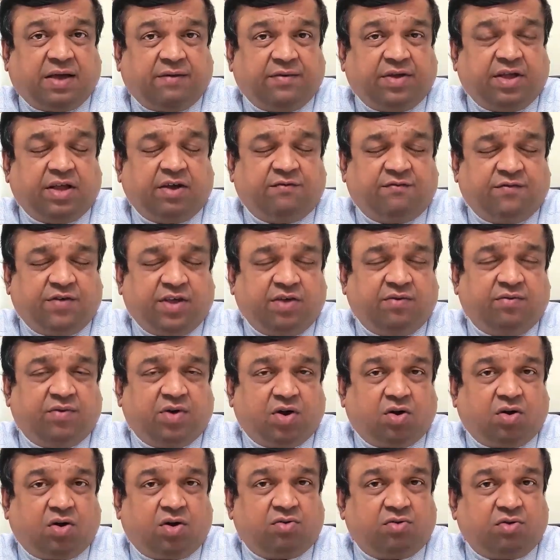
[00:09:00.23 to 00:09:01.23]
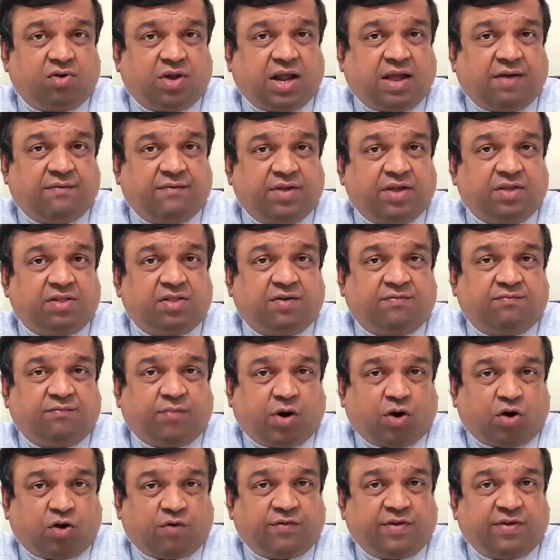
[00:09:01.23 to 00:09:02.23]
having a fever, or you are having some
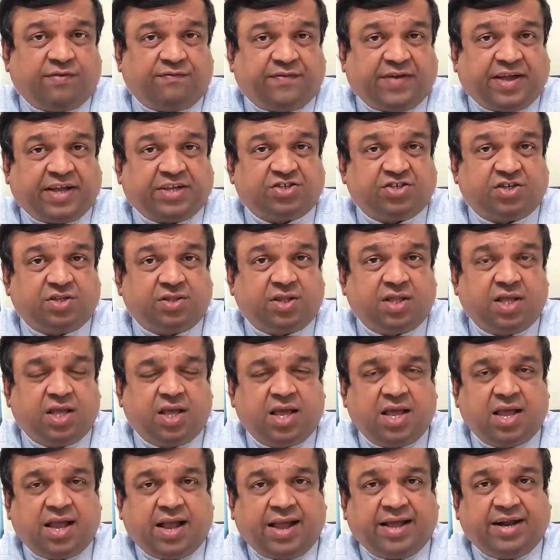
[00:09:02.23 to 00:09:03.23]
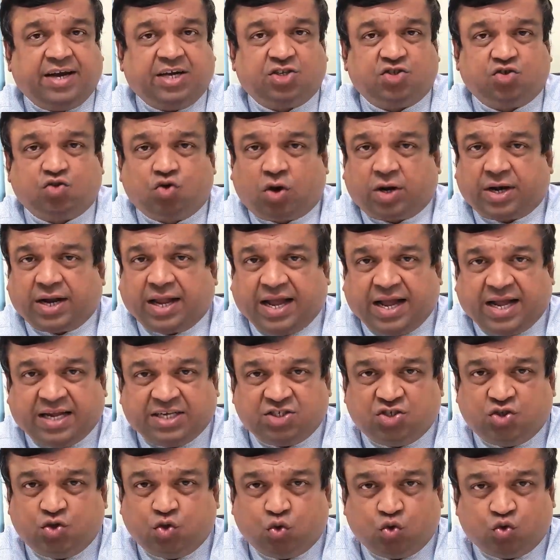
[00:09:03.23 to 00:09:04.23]
sort of infection, and it's not
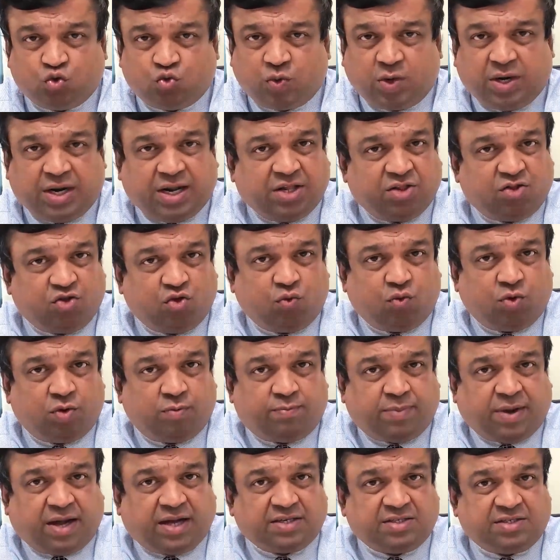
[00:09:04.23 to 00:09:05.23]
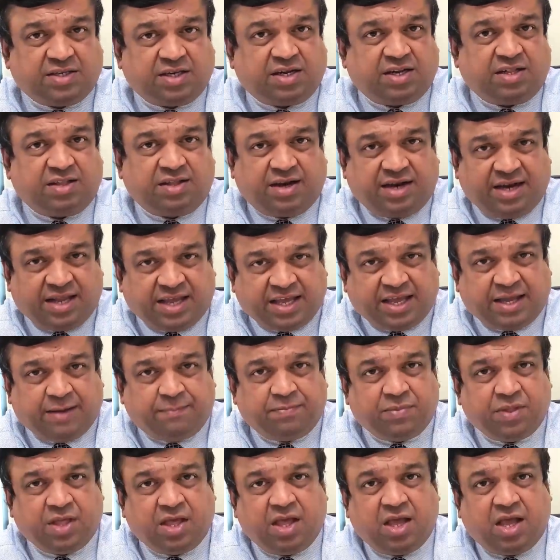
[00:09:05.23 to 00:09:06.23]
as usual as you pass it in a day.
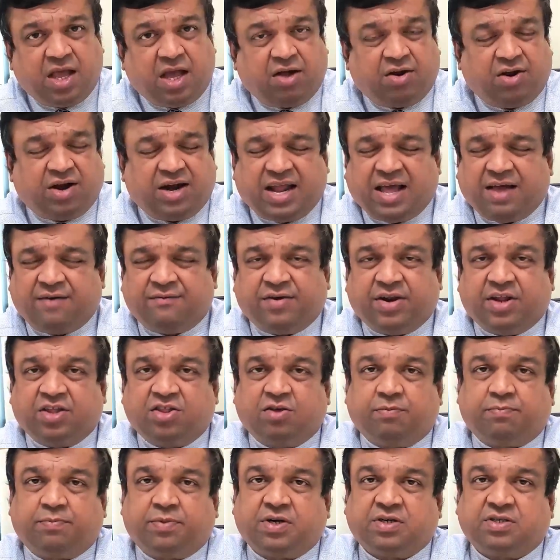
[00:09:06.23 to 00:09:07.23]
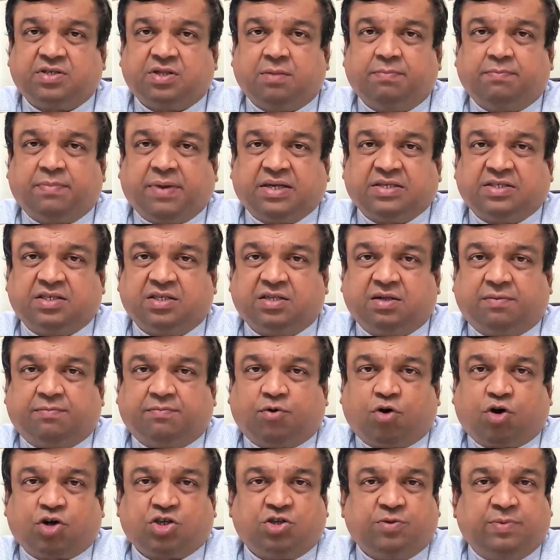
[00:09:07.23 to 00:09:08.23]
On an average, a person passes
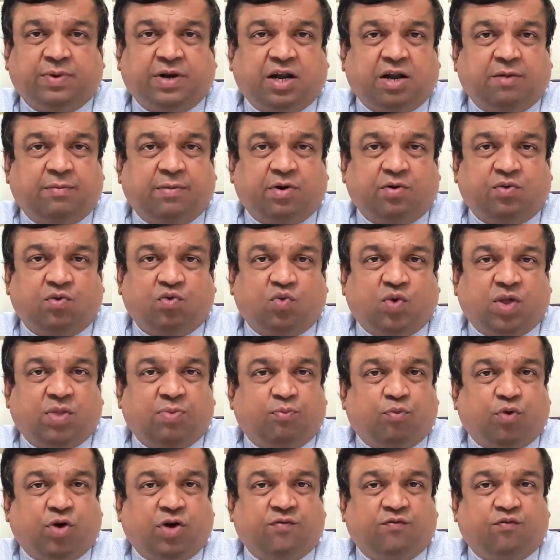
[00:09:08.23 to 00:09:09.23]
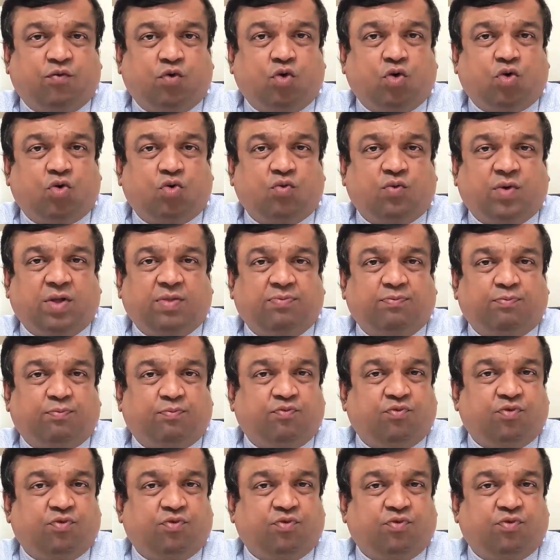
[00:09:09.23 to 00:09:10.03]
approximately between one point four to one to